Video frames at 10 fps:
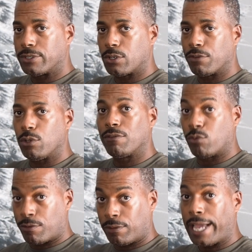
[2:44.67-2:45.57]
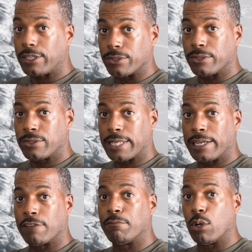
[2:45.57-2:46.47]
So if you have reflectors
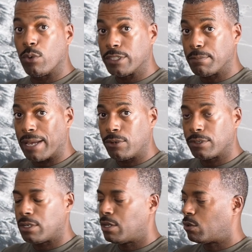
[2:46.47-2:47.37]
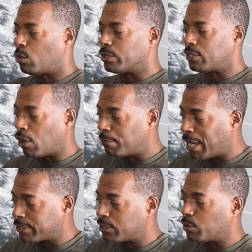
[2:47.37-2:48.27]
that have Bowens mount or
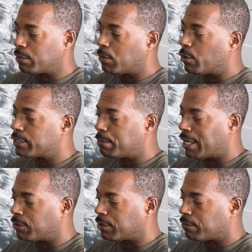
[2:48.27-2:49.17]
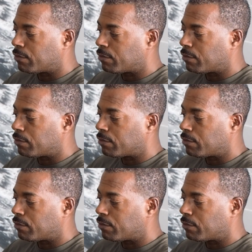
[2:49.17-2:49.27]
softboxes with a Bowens mount,